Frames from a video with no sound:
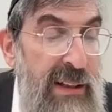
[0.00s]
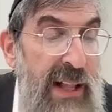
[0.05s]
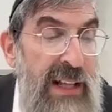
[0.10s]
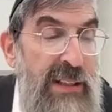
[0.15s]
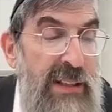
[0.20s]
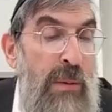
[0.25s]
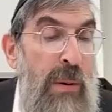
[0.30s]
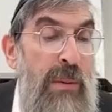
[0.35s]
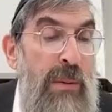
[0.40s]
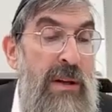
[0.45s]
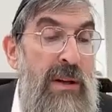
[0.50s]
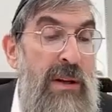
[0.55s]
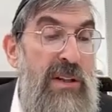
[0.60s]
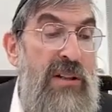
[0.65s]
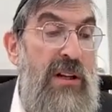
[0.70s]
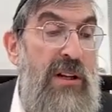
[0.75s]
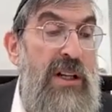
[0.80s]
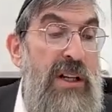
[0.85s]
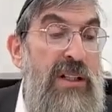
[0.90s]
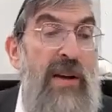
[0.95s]
And that's what we're going to
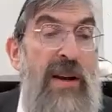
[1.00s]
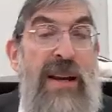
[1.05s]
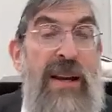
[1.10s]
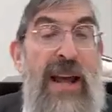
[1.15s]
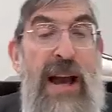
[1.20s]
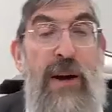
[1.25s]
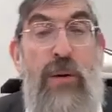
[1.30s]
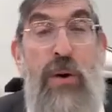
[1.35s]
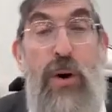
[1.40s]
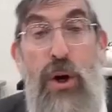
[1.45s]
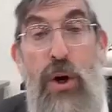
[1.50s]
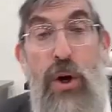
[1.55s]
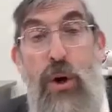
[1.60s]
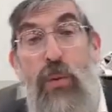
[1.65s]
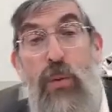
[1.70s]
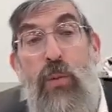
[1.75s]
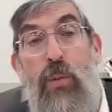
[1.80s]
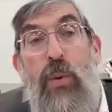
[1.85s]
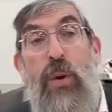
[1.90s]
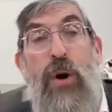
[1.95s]
discuss right now
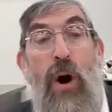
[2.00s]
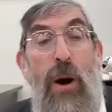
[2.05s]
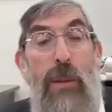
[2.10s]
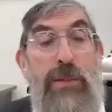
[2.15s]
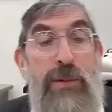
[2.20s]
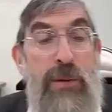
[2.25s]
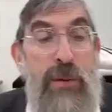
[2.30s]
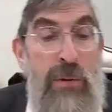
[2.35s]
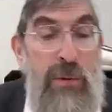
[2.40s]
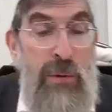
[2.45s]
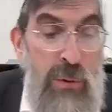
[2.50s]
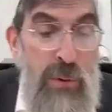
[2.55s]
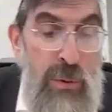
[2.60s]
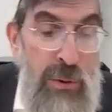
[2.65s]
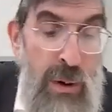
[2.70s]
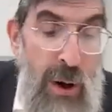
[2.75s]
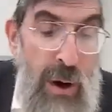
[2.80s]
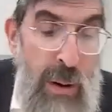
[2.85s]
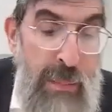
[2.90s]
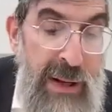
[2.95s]
we're up to
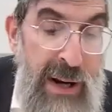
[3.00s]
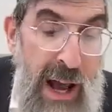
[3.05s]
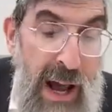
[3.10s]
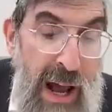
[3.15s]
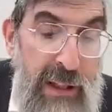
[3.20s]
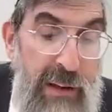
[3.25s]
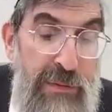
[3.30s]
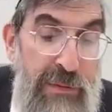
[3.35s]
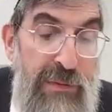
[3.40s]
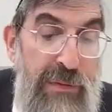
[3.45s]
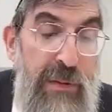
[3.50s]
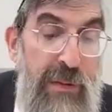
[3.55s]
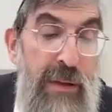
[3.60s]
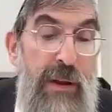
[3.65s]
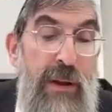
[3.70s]
Nun amir Aleph.